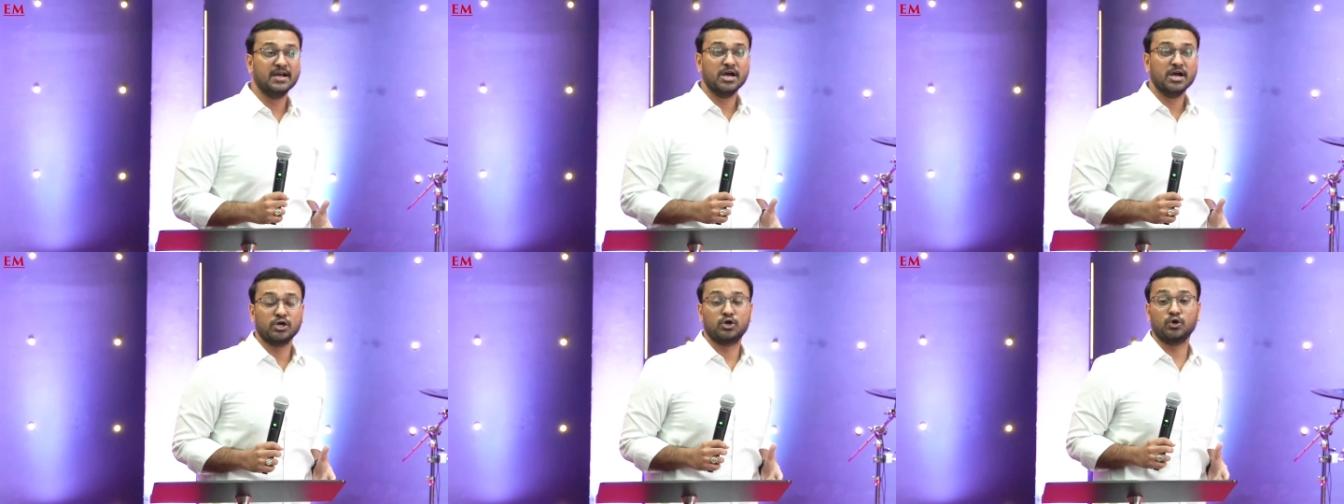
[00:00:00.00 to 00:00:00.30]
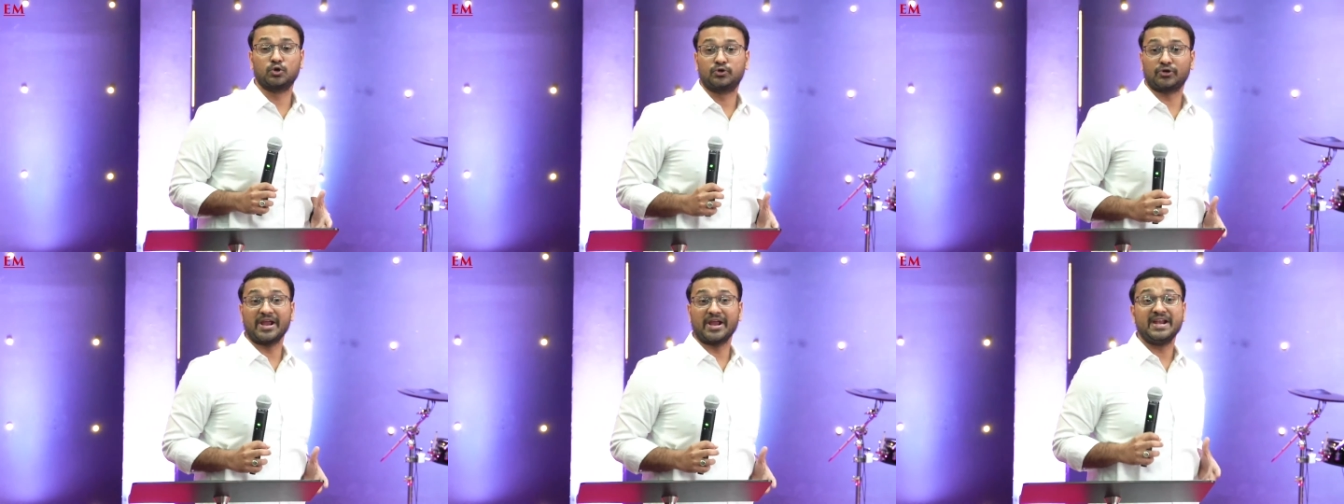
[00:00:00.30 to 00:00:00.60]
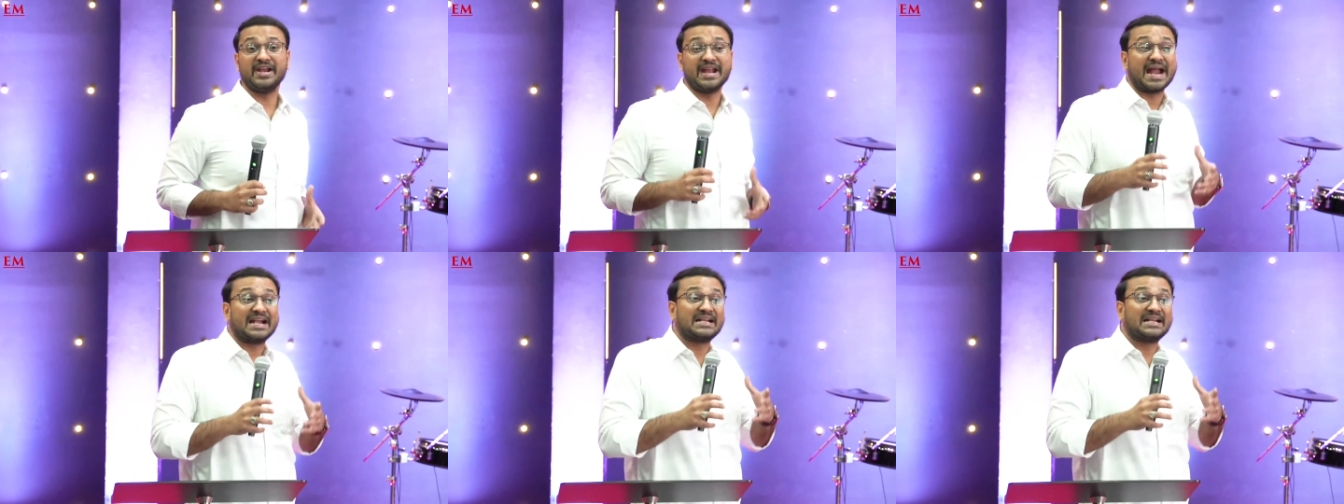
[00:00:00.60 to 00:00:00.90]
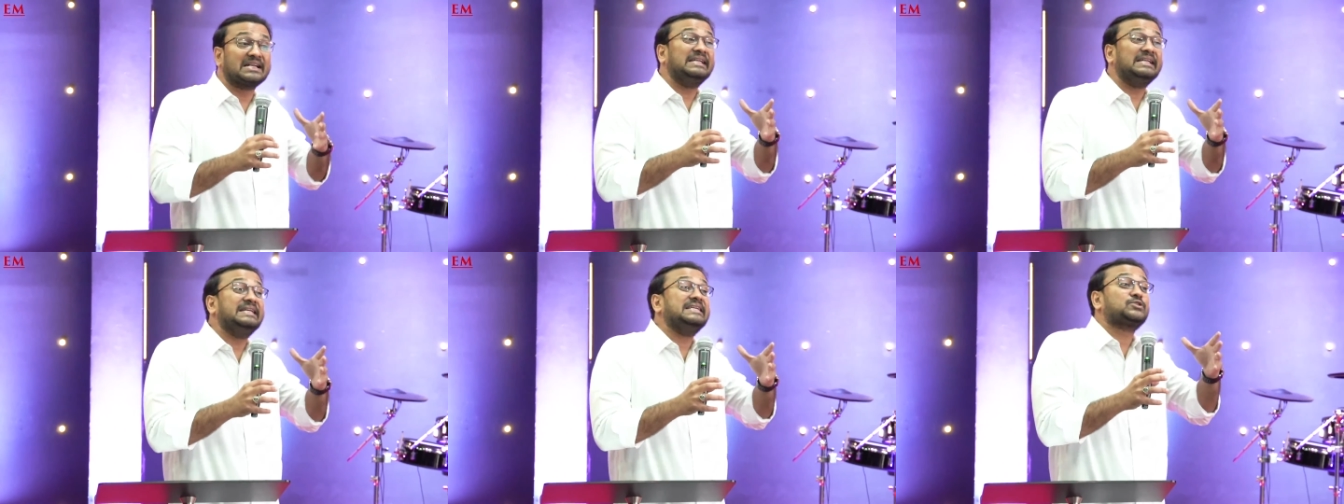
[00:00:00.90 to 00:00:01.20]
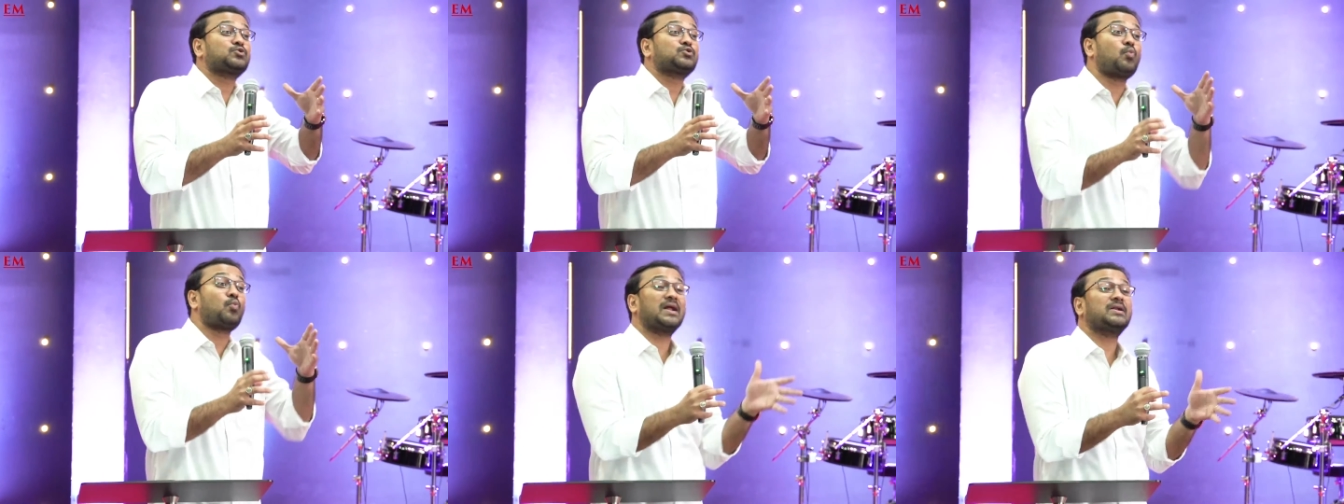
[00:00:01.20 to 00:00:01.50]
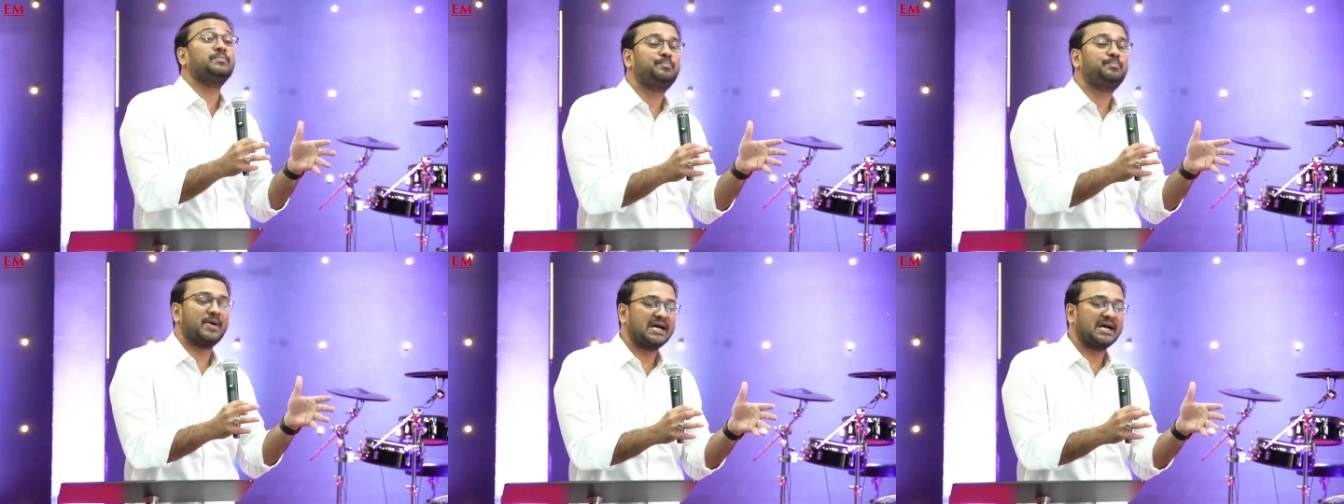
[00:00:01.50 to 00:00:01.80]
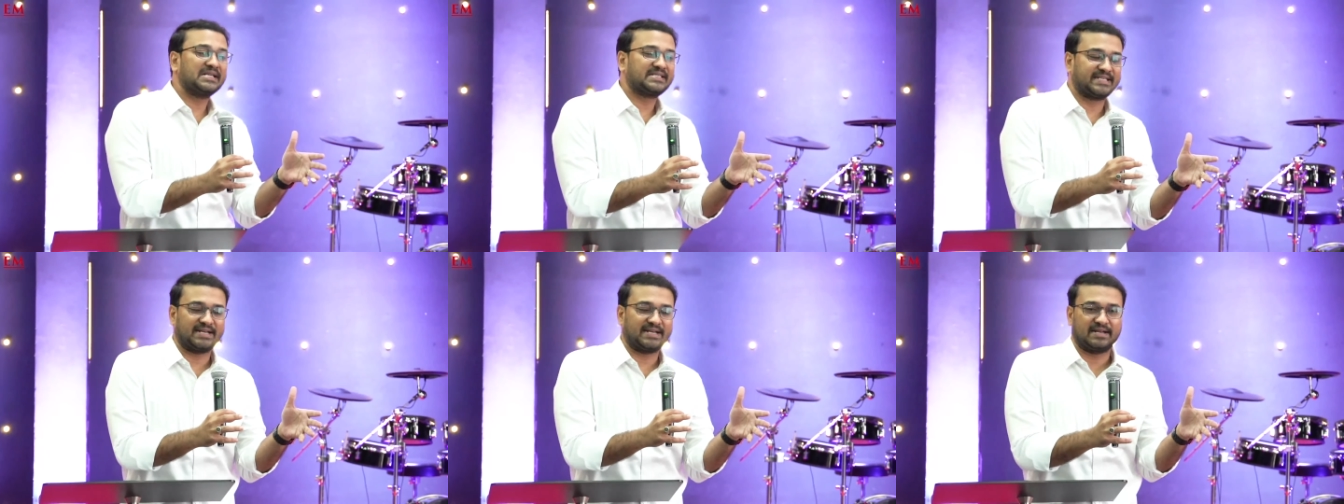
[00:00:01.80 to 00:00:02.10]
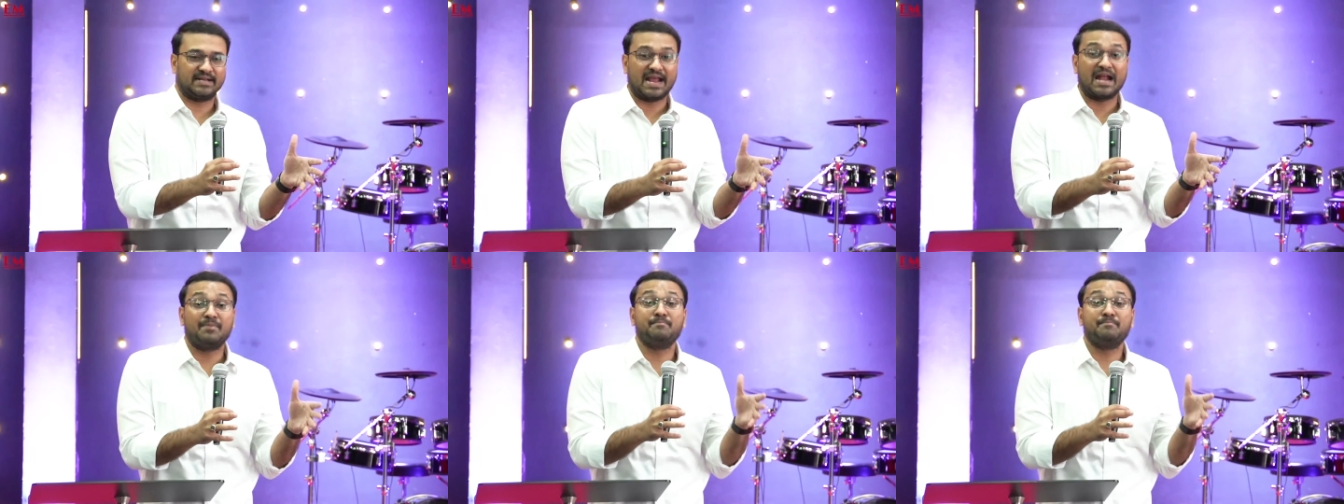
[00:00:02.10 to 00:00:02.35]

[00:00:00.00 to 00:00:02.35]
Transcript: to train at least one person and